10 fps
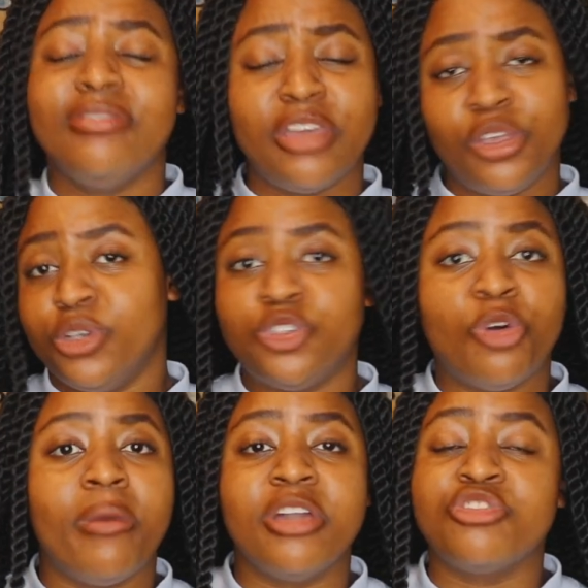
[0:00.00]
Thank you so
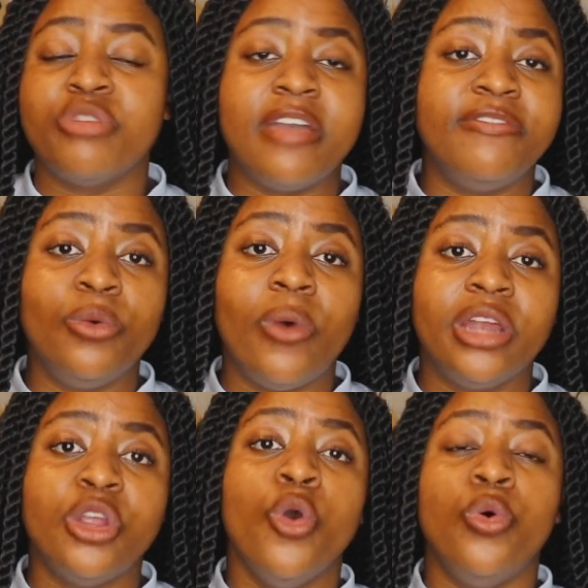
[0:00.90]
much. To
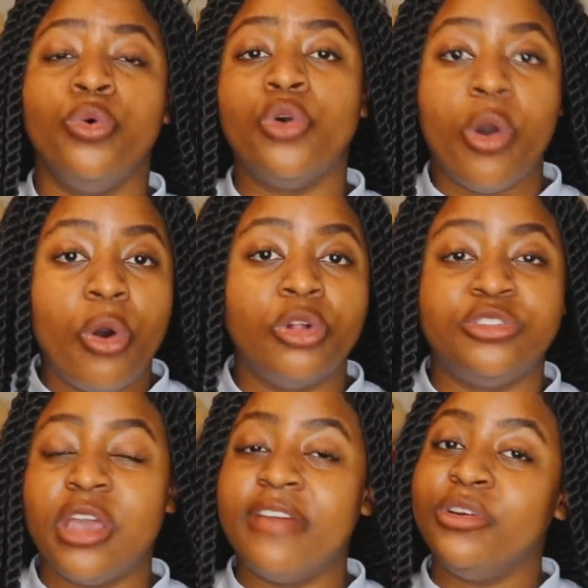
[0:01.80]
everyone who called,
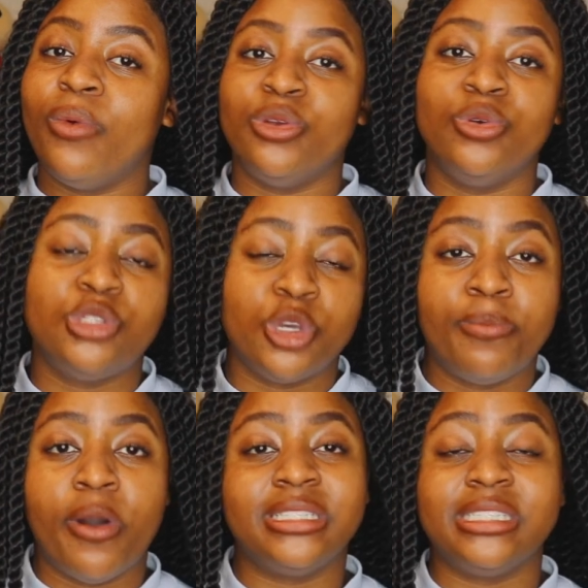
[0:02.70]
to everyone who took
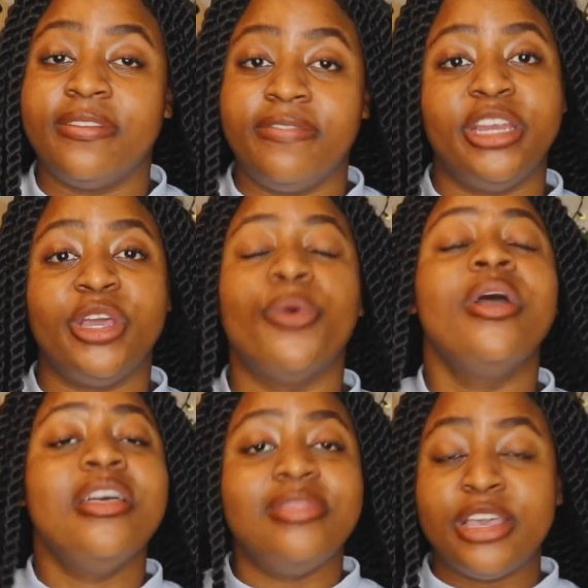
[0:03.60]
part in the video.
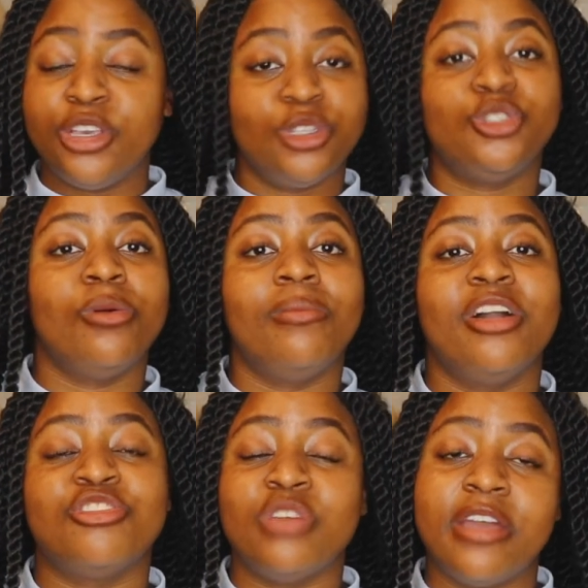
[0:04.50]
Thank you so
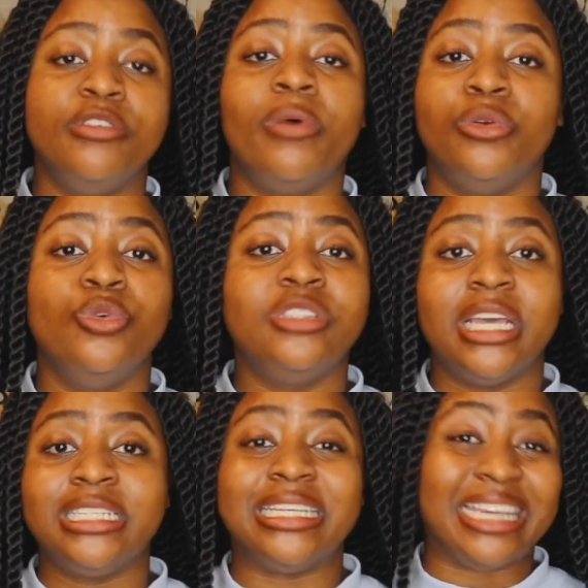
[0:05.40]
much. To everyone who
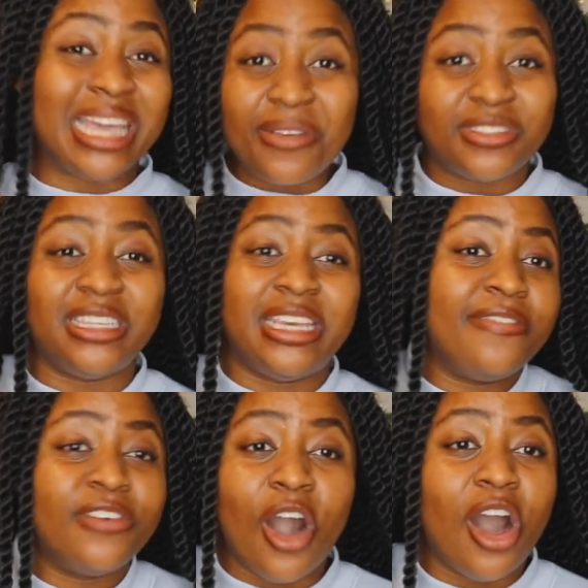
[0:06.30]
sent gifts,
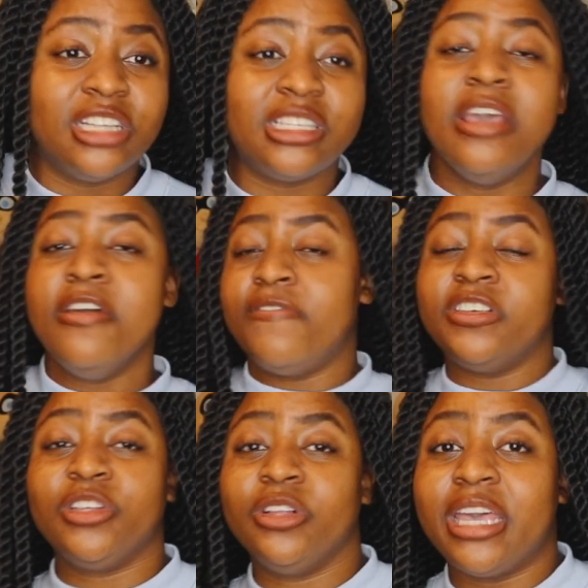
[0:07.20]
gift cards,
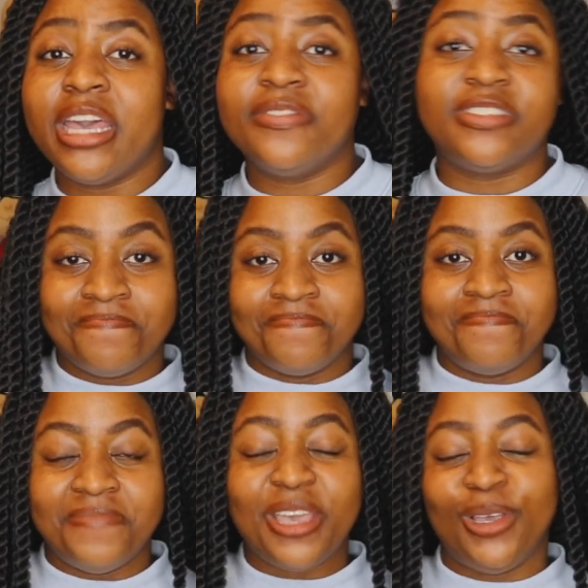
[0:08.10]
physical gifts.
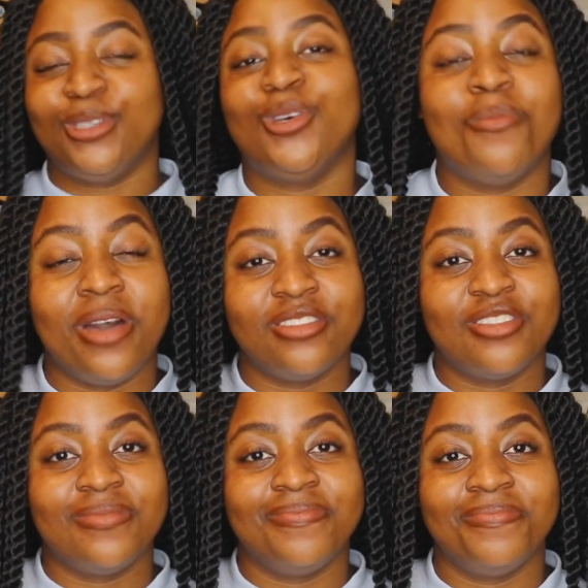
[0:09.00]
Thank you so much.